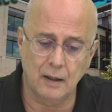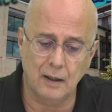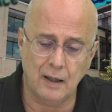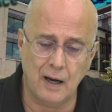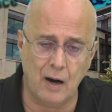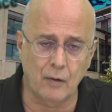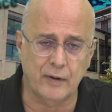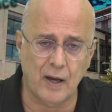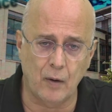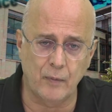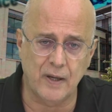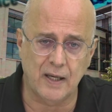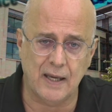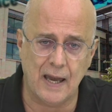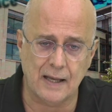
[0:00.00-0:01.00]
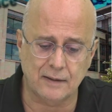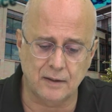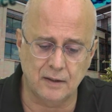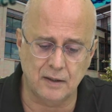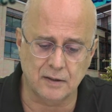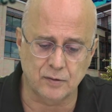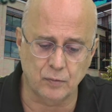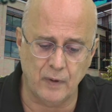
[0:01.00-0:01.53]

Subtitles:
how can we get this